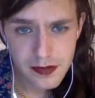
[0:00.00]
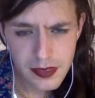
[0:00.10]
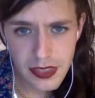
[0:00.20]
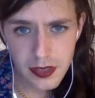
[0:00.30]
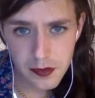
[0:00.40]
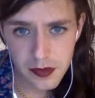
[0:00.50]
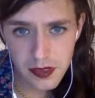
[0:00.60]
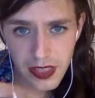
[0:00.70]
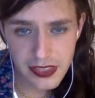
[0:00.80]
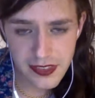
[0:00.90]
here,
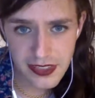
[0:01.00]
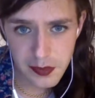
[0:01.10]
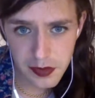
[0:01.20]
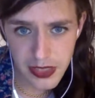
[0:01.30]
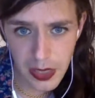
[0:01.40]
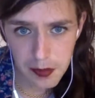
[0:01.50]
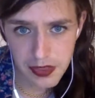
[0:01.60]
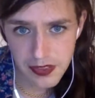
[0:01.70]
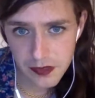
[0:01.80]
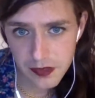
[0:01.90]
like, take some
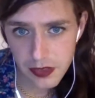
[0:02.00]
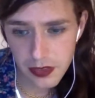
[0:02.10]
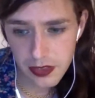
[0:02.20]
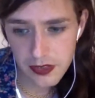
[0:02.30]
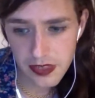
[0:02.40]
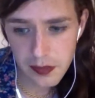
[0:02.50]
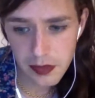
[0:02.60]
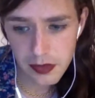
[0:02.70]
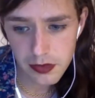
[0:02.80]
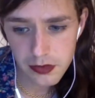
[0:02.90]
copies of your little
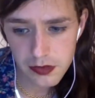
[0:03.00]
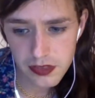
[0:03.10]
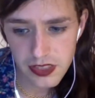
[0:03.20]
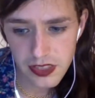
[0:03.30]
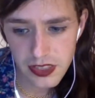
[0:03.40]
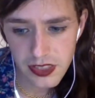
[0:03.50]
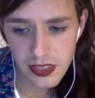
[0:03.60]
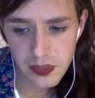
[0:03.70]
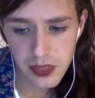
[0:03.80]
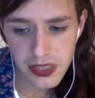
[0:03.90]
demo CD that
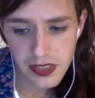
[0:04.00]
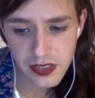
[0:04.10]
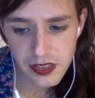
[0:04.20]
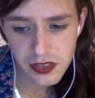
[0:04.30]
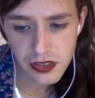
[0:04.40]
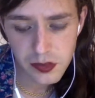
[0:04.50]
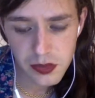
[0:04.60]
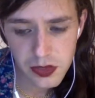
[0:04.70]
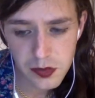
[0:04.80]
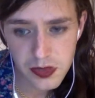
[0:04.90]
you made in your dorm
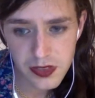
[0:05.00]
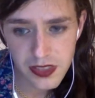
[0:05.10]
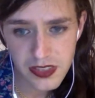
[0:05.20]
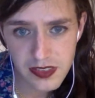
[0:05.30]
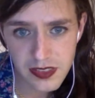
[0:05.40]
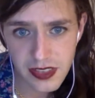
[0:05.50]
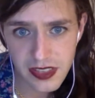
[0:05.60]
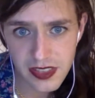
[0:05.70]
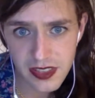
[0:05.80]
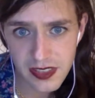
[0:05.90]
room that is like
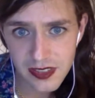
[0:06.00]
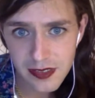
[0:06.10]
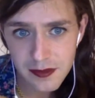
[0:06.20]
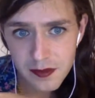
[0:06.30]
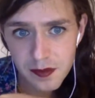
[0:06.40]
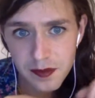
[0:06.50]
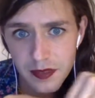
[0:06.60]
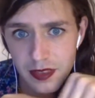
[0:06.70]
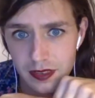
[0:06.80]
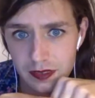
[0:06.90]
a
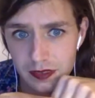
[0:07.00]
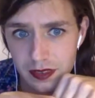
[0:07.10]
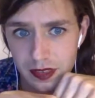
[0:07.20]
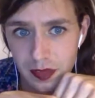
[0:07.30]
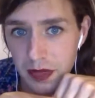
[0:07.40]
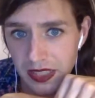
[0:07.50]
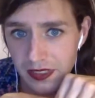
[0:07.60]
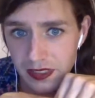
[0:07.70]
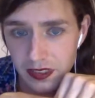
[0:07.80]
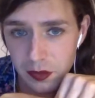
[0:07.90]
mess
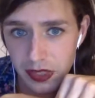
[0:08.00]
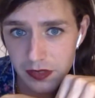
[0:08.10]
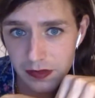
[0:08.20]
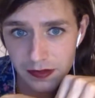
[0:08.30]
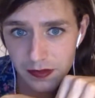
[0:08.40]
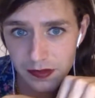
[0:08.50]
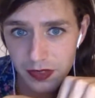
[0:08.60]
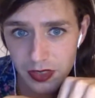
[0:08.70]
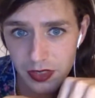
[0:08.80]
because you made it with